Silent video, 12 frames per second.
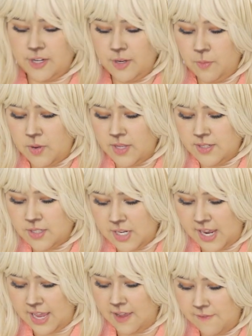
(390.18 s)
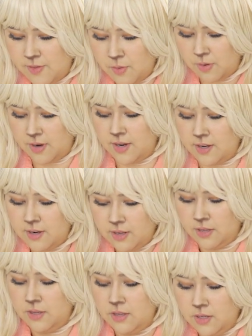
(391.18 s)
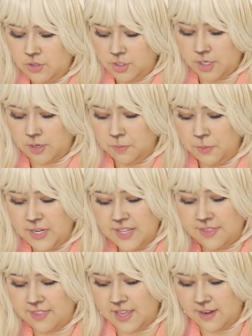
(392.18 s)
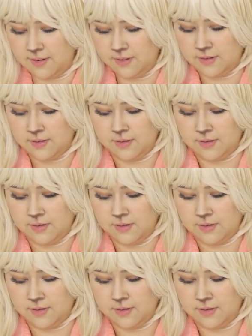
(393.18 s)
you're gonna want to have your dough pretty thin.